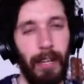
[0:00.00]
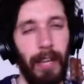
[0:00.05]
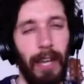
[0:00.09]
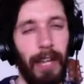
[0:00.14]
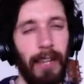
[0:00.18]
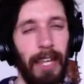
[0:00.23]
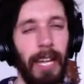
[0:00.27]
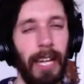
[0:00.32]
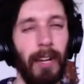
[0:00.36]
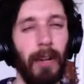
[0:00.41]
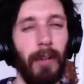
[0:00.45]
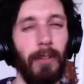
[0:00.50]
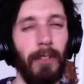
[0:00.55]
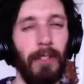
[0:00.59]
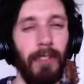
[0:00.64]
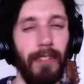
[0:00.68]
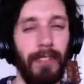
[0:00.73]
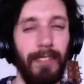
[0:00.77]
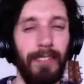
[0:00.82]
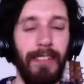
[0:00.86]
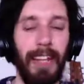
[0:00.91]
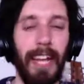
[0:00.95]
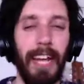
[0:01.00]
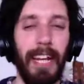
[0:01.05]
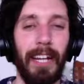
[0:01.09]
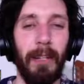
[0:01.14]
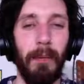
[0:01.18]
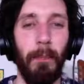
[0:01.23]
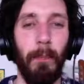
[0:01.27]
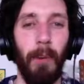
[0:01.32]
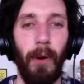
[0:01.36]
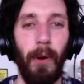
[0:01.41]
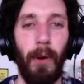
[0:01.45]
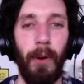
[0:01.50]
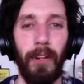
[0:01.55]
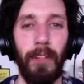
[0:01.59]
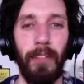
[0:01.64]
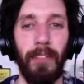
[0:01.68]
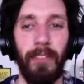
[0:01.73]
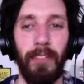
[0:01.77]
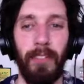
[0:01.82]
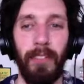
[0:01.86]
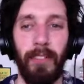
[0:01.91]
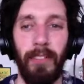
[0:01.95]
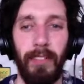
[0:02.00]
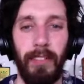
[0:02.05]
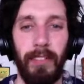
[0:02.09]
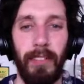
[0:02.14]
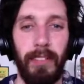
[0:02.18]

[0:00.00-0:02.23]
and then go to the second box.